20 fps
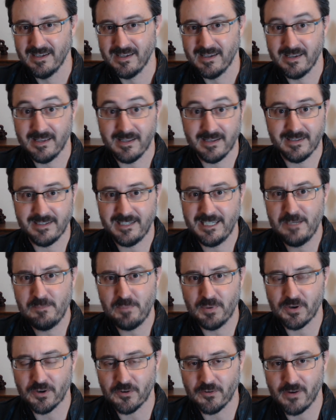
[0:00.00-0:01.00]
in deep
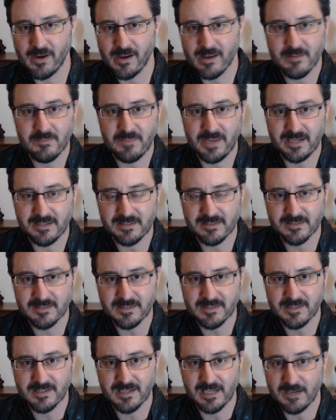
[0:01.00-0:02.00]
underground
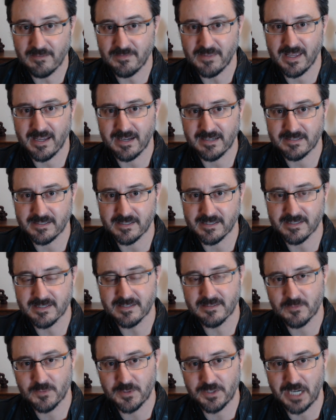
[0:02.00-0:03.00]
bases, if they
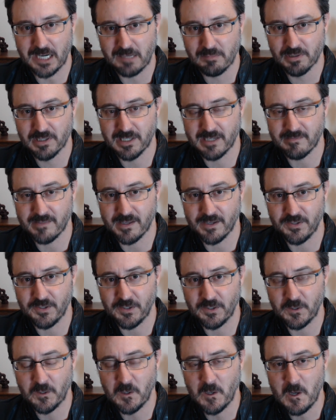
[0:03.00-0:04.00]
exist, which I believe they
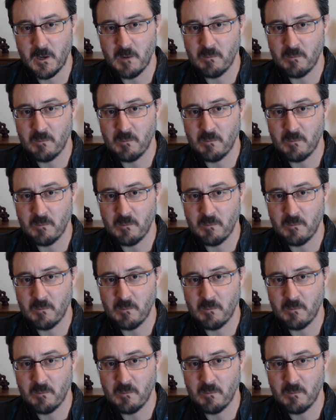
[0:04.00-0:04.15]
do?